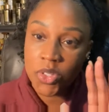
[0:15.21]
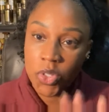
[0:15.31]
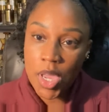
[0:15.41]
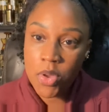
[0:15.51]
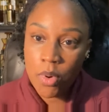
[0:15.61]

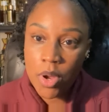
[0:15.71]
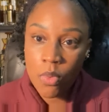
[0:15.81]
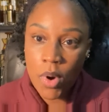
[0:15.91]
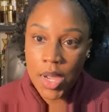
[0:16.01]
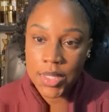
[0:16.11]
January
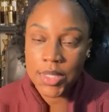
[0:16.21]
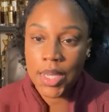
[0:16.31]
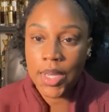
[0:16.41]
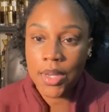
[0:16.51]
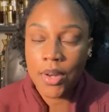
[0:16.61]
winds
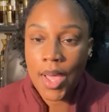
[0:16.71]
down,